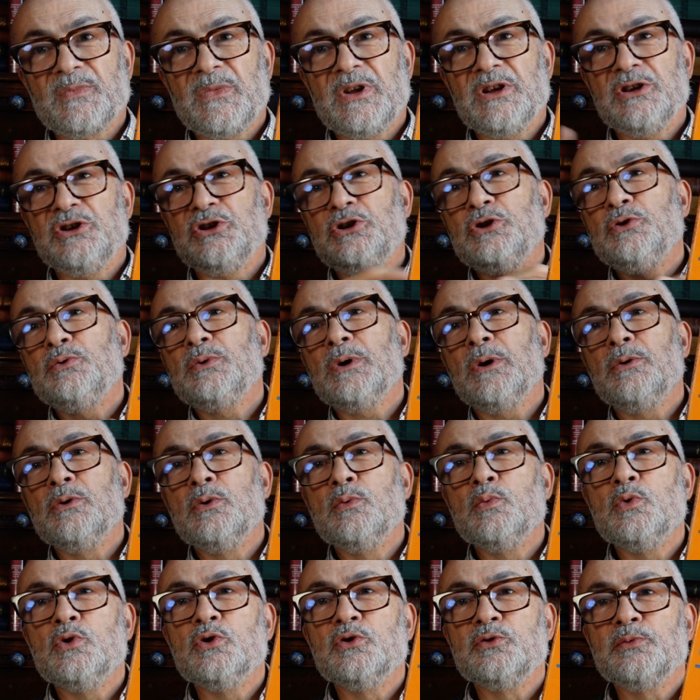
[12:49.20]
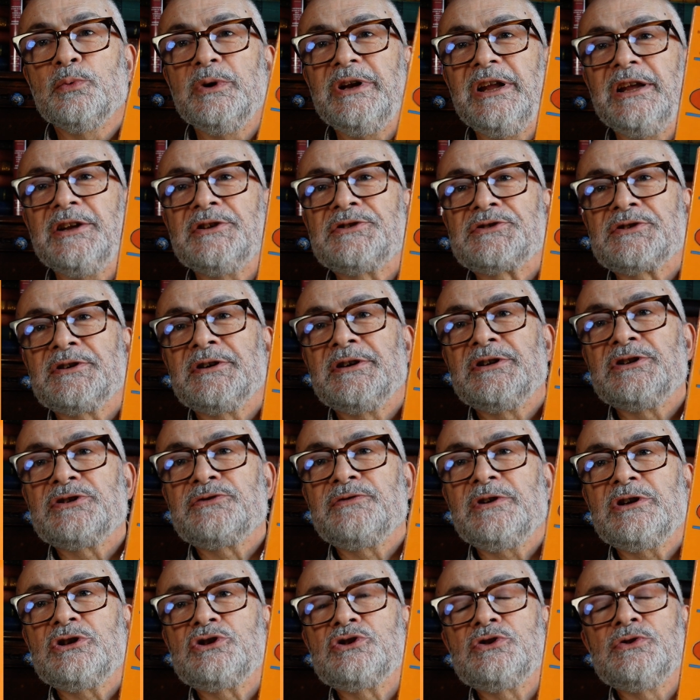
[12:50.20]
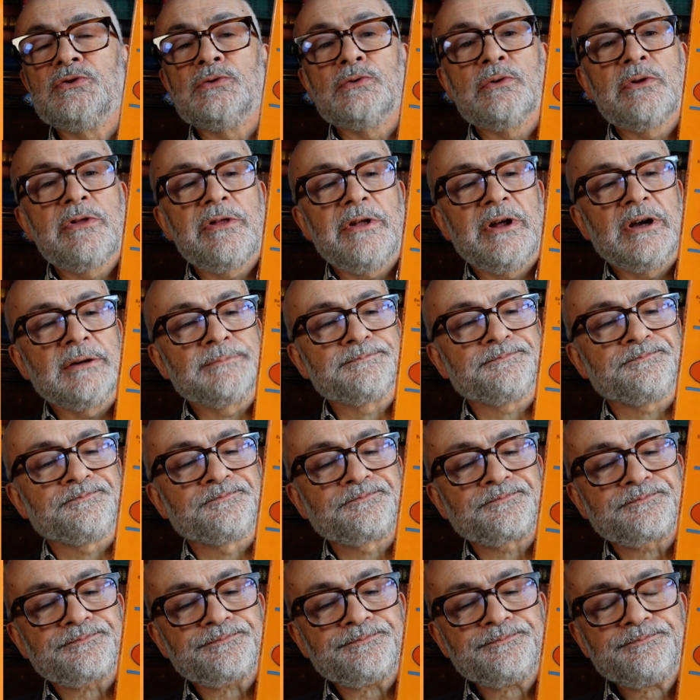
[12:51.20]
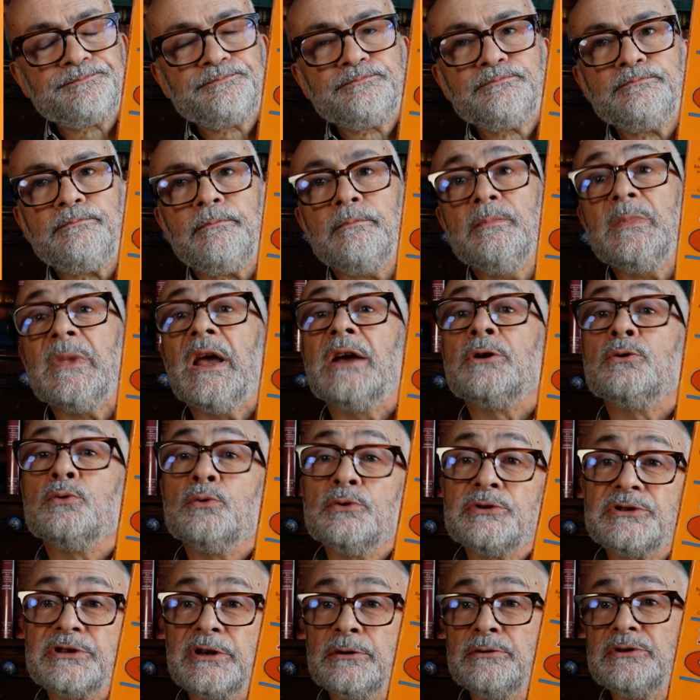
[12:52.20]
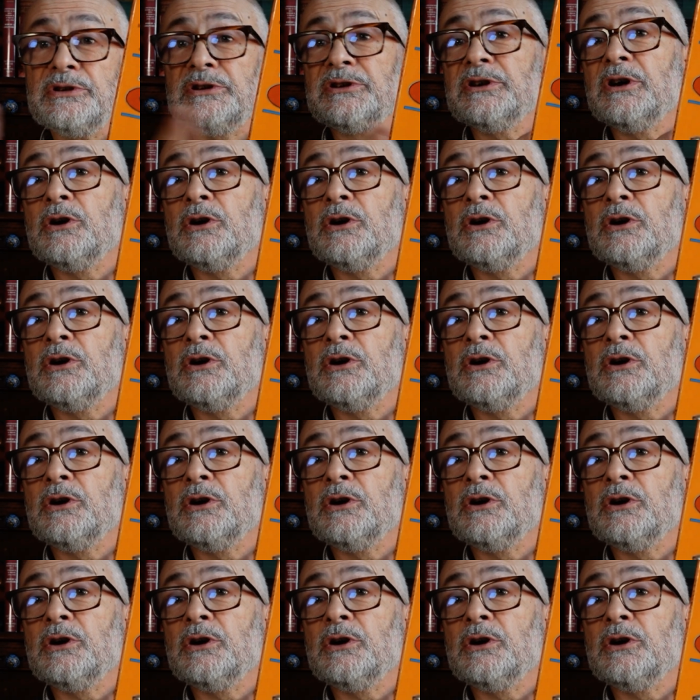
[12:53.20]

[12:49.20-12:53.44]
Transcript: Hugo Award-winning science fiction author, and also did a